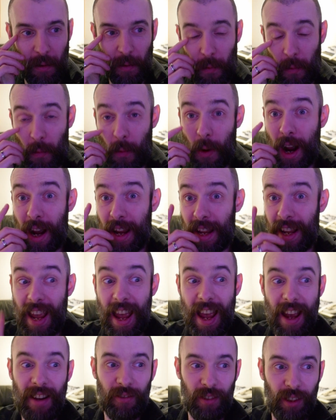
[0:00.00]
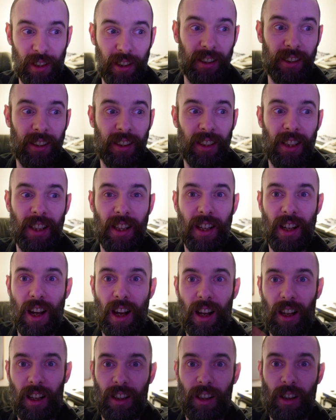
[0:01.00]
why ever
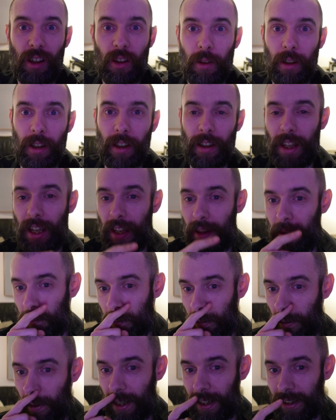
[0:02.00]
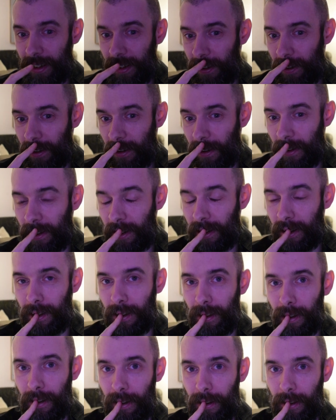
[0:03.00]
are lower than the prices on
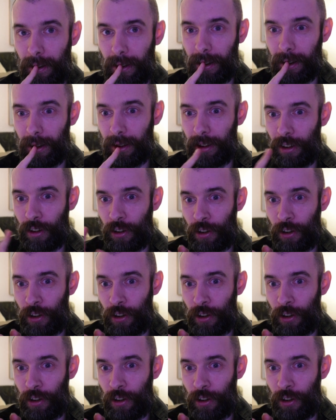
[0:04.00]
the